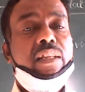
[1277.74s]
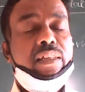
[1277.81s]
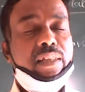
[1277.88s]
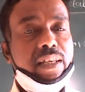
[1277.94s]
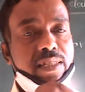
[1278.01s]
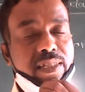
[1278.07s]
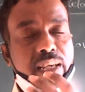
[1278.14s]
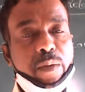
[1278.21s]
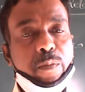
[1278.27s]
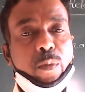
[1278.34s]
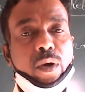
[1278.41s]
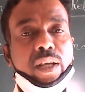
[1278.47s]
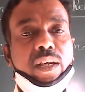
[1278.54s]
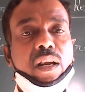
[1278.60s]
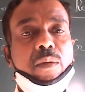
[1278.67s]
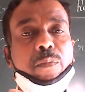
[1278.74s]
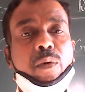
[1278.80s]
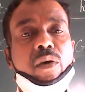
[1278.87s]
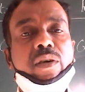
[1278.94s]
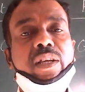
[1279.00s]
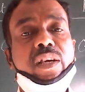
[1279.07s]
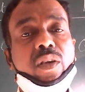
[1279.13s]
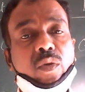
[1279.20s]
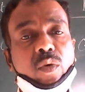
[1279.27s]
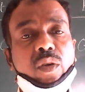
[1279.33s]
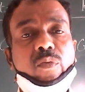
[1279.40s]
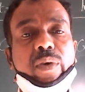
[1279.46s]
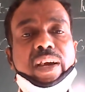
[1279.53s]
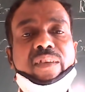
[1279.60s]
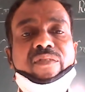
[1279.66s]
the same political party rule
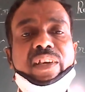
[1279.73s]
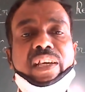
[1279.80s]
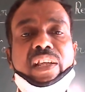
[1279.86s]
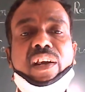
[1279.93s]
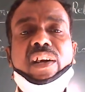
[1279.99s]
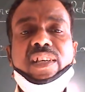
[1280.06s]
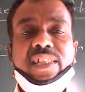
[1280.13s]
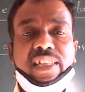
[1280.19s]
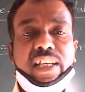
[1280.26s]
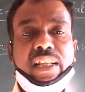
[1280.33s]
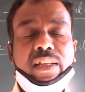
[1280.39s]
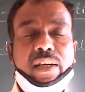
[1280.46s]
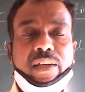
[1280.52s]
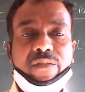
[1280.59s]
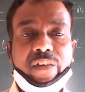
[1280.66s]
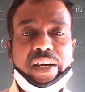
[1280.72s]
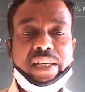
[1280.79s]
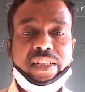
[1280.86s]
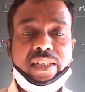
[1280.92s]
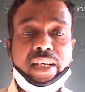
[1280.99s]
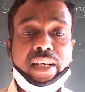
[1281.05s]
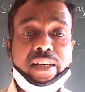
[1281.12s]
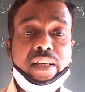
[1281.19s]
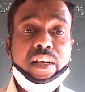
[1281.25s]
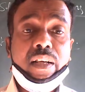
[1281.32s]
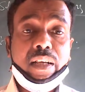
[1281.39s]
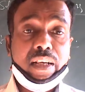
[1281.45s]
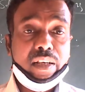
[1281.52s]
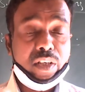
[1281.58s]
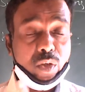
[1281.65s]
where we cannot see in the different state,
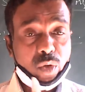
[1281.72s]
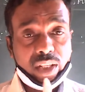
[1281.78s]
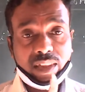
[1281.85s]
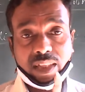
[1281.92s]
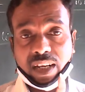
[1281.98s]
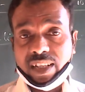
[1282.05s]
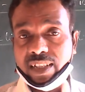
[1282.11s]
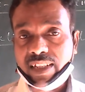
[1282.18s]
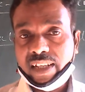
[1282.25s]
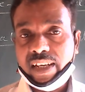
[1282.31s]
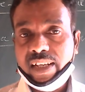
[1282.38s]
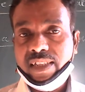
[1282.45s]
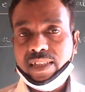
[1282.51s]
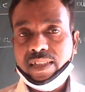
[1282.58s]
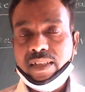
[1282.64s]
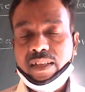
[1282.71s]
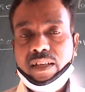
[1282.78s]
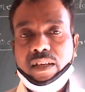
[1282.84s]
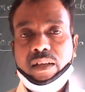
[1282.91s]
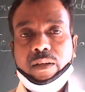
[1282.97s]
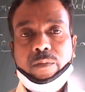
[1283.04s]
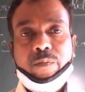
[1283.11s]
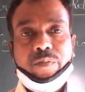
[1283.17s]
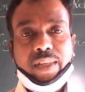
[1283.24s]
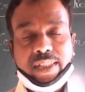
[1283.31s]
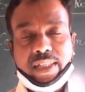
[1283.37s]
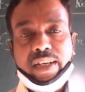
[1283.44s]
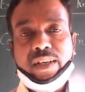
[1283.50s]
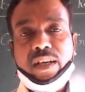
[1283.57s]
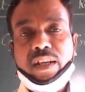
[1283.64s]
during that case the
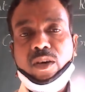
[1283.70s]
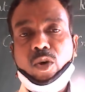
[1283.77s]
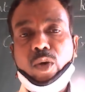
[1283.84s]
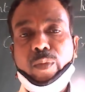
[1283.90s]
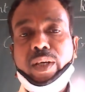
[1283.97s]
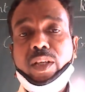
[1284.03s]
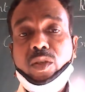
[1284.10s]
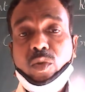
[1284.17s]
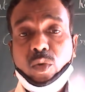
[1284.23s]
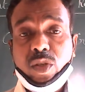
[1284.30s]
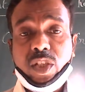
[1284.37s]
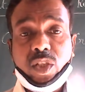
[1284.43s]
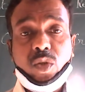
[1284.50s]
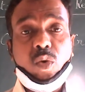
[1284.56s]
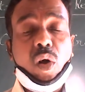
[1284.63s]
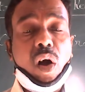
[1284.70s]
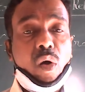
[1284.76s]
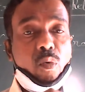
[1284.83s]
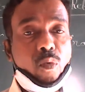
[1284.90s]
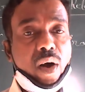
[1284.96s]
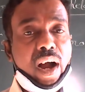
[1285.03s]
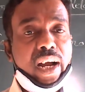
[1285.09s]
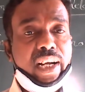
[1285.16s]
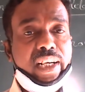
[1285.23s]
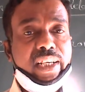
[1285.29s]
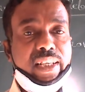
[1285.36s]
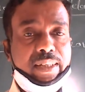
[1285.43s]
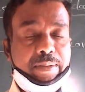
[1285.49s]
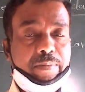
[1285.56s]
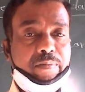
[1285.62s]
central government used to
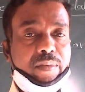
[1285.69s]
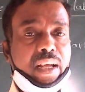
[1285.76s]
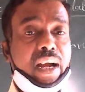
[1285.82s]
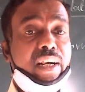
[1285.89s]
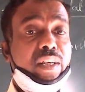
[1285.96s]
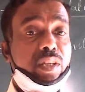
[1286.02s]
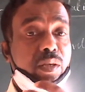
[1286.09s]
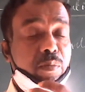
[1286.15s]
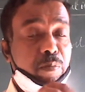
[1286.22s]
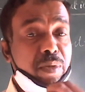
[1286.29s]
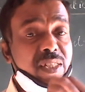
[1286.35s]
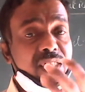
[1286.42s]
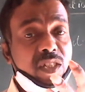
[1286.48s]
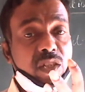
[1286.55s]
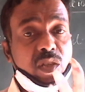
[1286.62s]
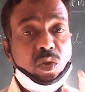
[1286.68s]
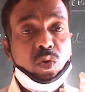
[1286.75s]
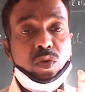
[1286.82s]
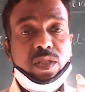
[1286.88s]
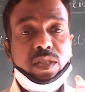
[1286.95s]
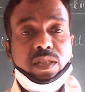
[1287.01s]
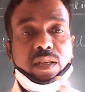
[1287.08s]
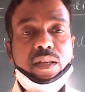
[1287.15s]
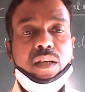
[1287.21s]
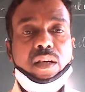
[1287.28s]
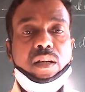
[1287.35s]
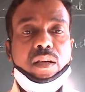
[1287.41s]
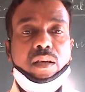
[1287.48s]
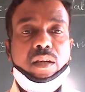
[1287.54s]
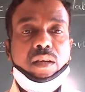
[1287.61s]
avoid and misuse
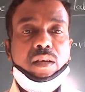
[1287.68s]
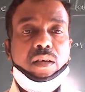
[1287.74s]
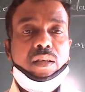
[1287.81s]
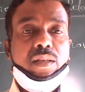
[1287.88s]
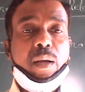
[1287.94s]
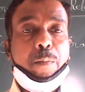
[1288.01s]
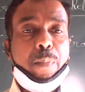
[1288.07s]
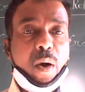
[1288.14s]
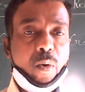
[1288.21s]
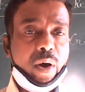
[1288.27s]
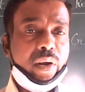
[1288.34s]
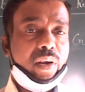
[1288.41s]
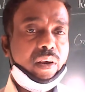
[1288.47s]
the power